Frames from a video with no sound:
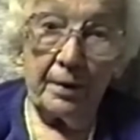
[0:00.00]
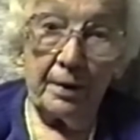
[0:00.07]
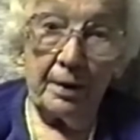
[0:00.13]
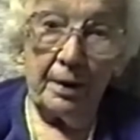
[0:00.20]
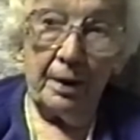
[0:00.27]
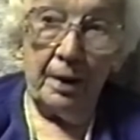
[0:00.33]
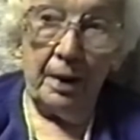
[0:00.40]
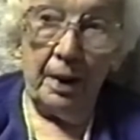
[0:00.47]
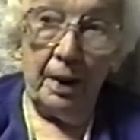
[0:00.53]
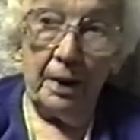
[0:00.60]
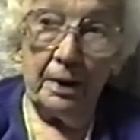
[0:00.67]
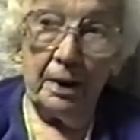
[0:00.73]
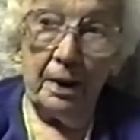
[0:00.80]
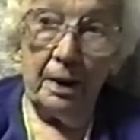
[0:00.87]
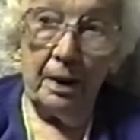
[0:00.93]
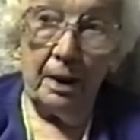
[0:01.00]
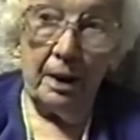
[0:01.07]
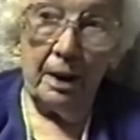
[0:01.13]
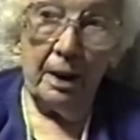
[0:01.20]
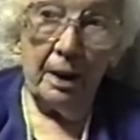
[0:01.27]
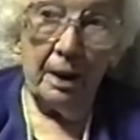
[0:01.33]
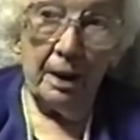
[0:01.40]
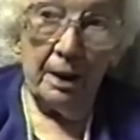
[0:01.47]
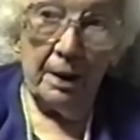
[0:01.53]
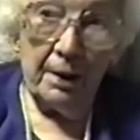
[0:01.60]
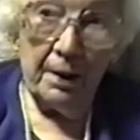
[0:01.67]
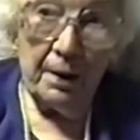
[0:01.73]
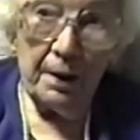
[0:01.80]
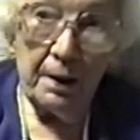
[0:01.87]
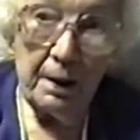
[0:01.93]
So you went. Go
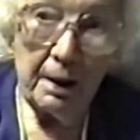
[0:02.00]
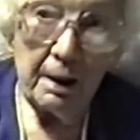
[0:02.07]
ahead.